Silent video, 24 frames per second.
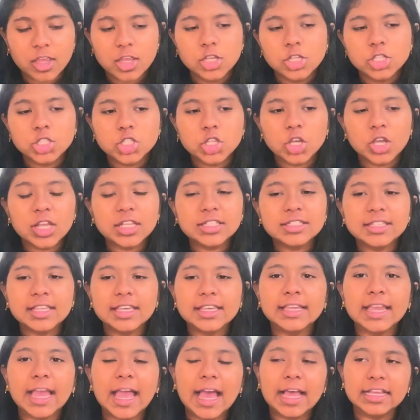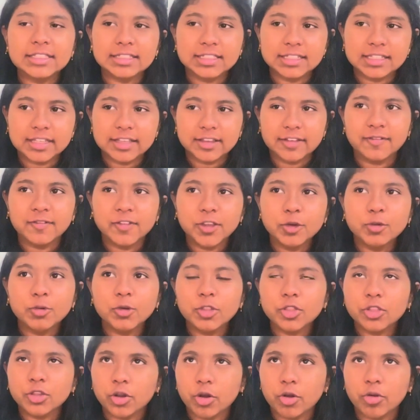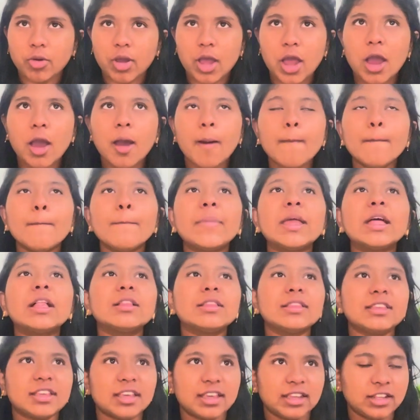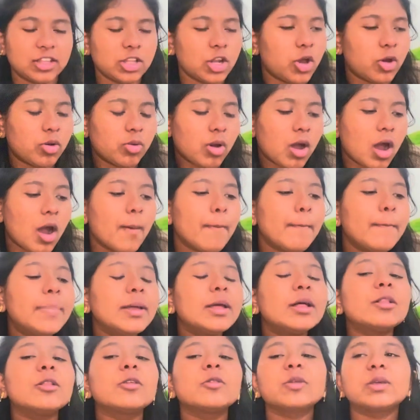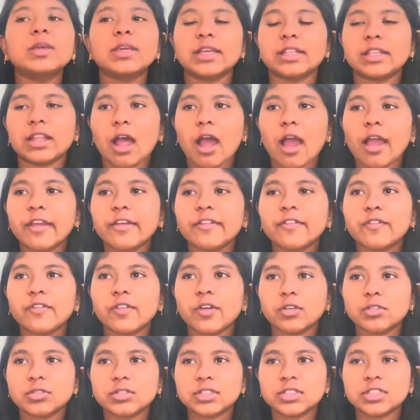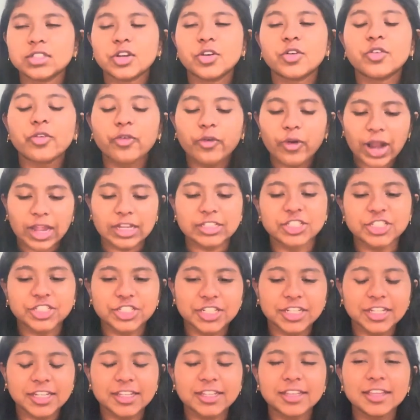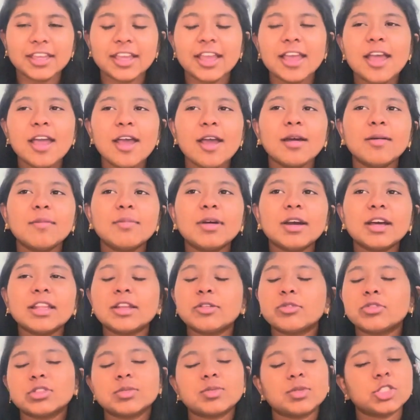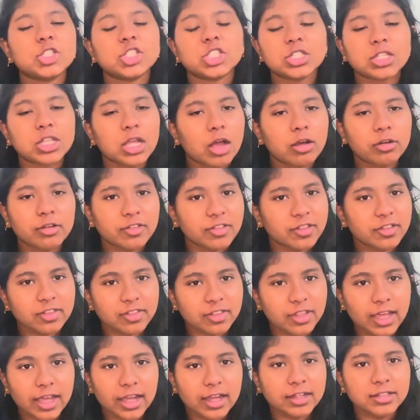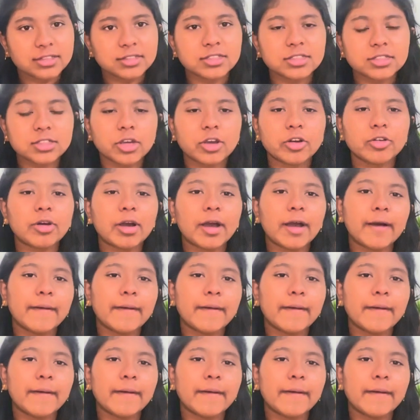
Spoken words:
so it's like as if you would throw a billion iPhones crashing, but it was much louder than that. So